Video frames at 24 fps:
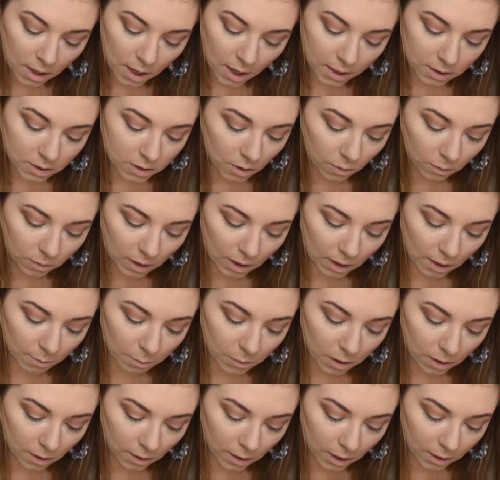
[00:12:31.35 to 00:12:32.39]
I don't think I'm
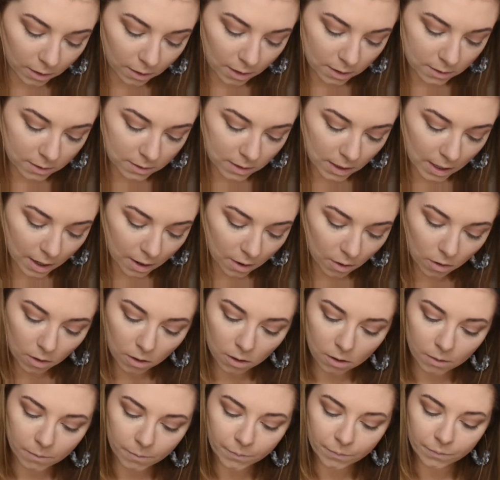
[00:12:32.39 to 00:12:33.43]
gonna like this at
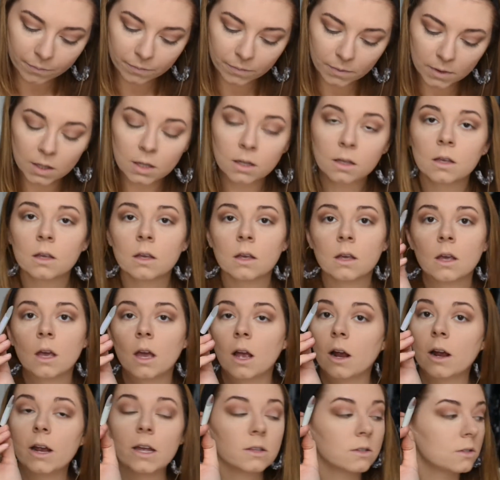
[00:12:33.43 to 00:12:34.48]
all.
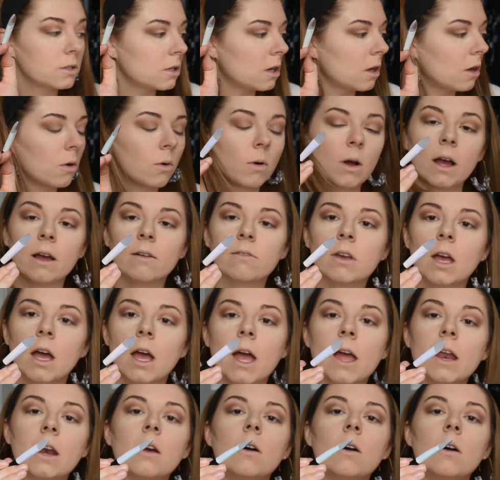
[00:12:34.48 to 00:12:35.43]
Alright, so I've got